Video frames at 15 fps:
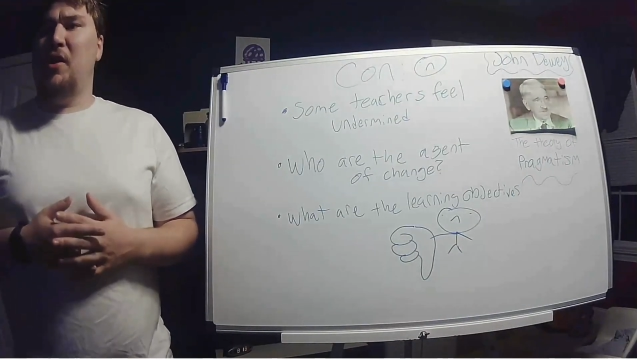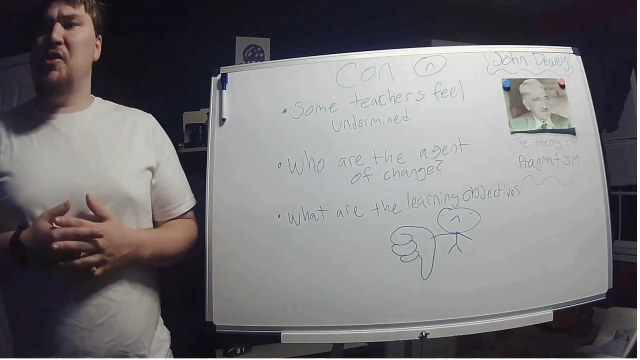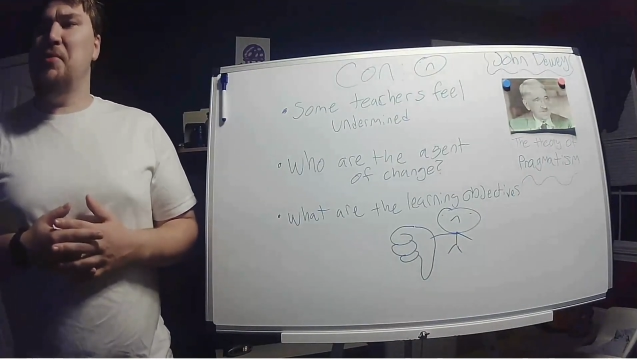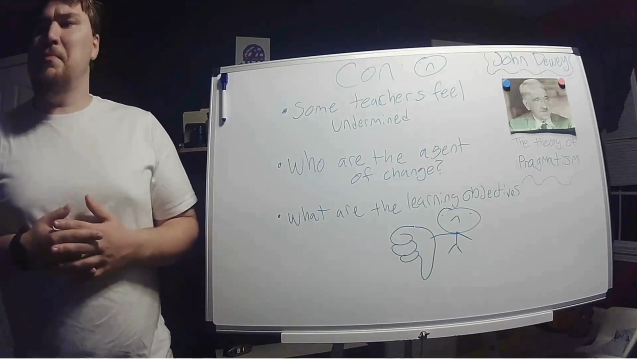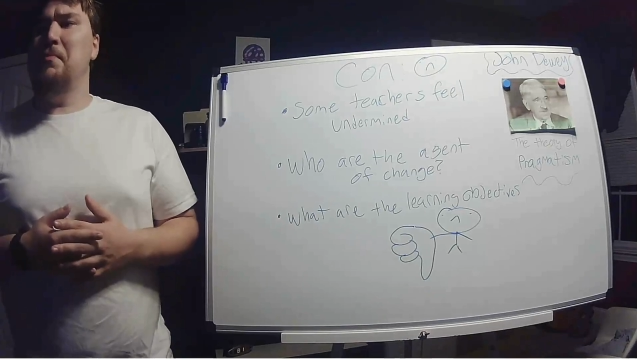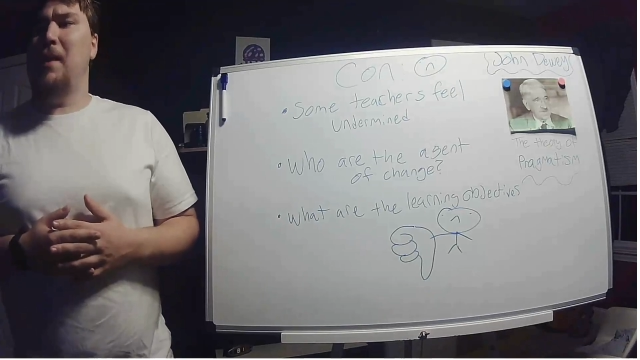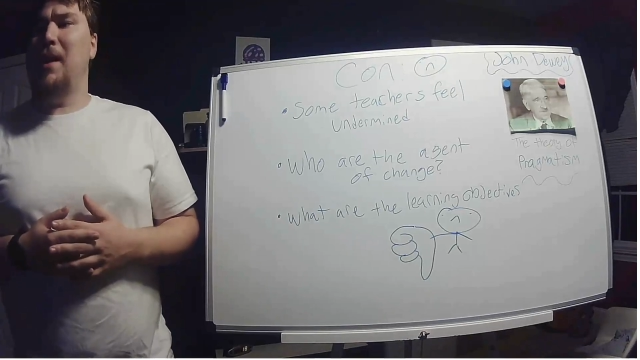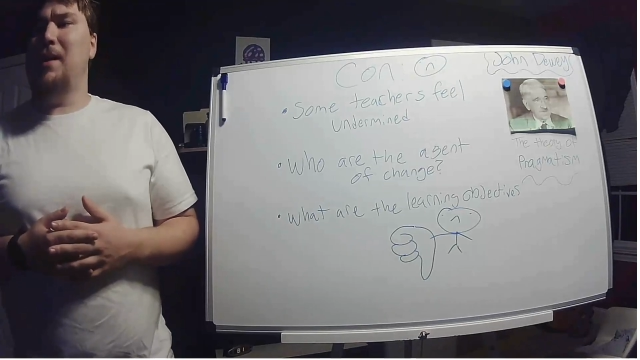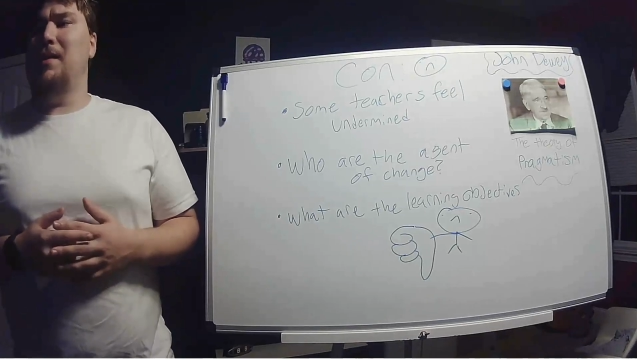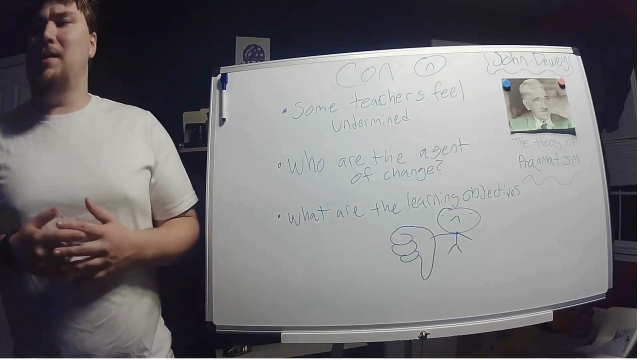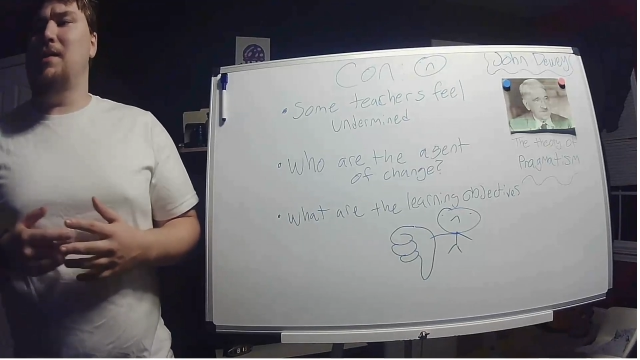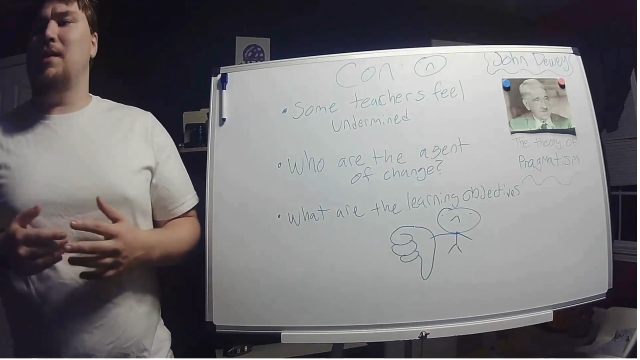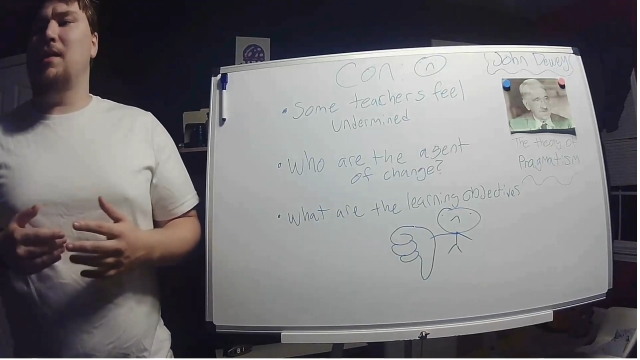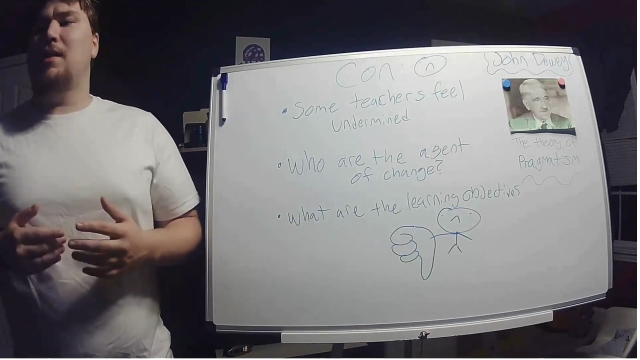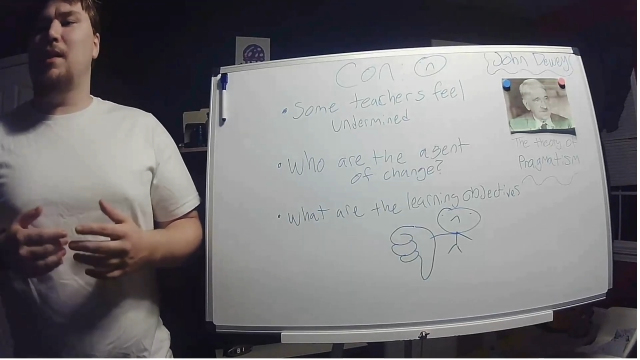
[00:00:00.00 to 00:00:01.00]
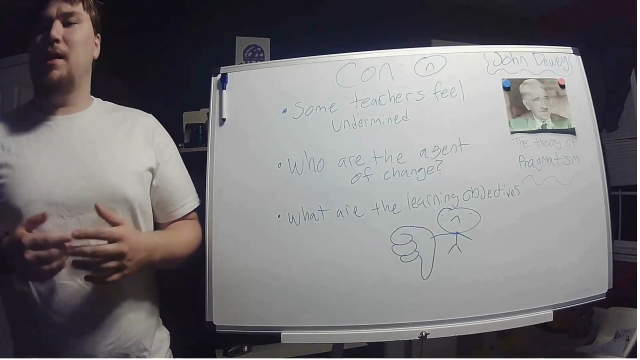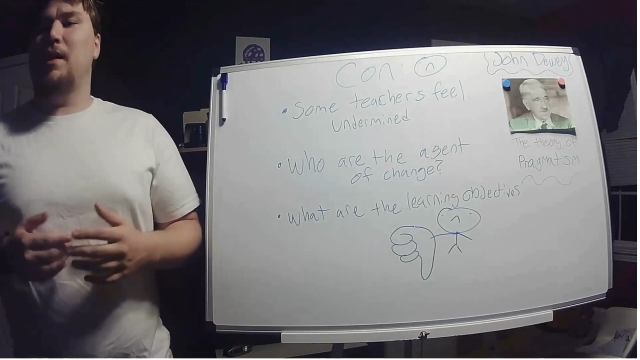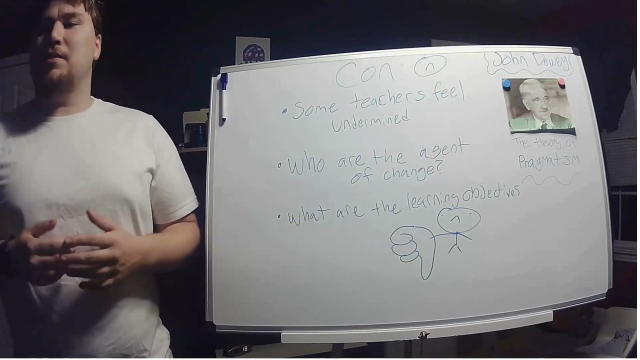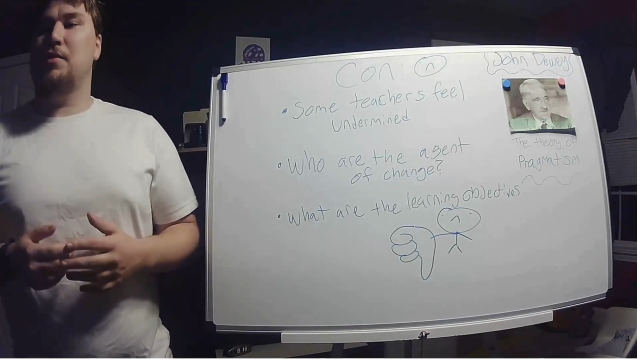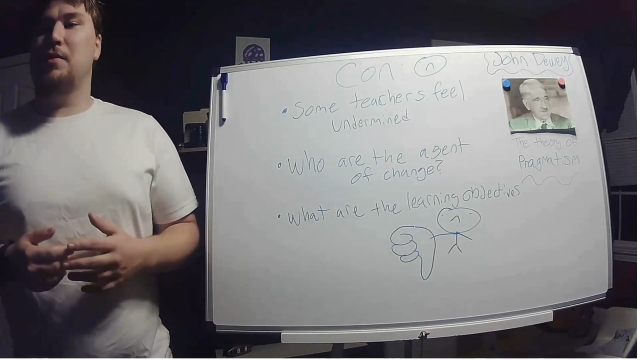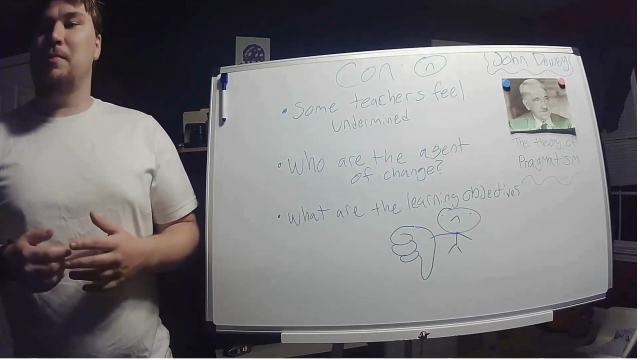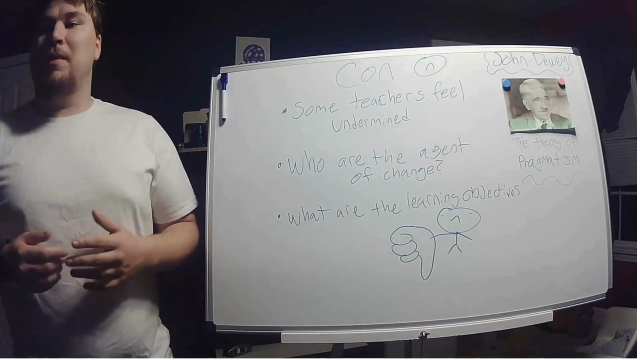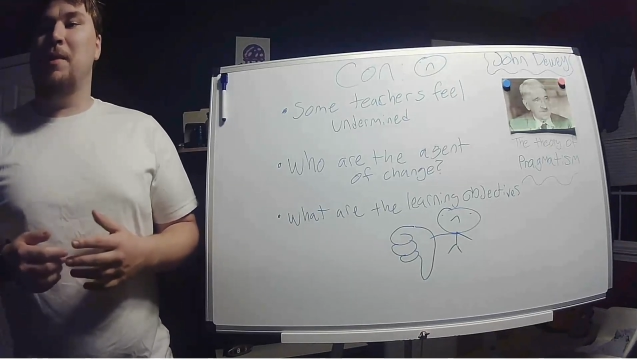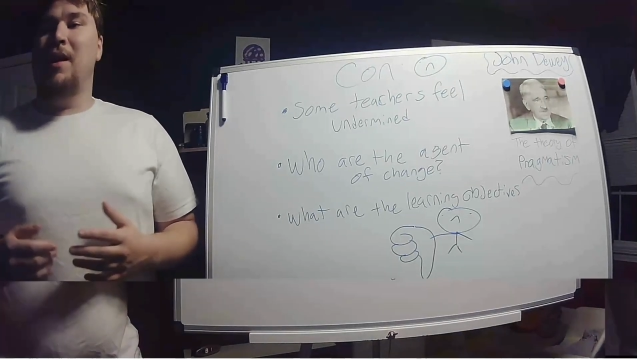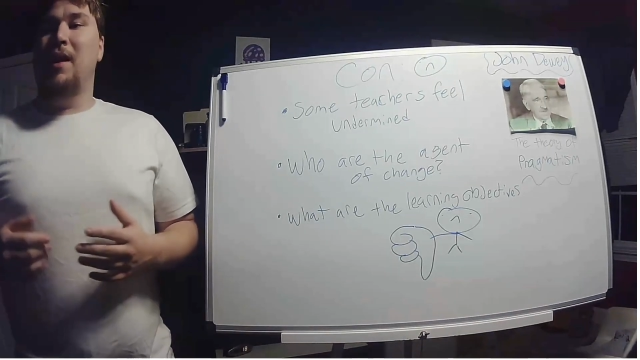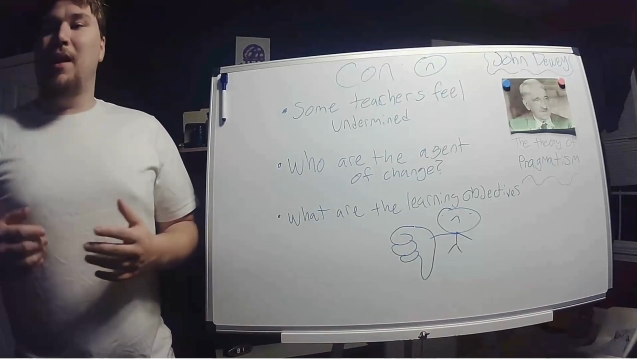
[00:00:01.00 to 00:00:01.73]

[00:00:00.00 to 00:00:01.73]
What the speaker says: undermined in the classroom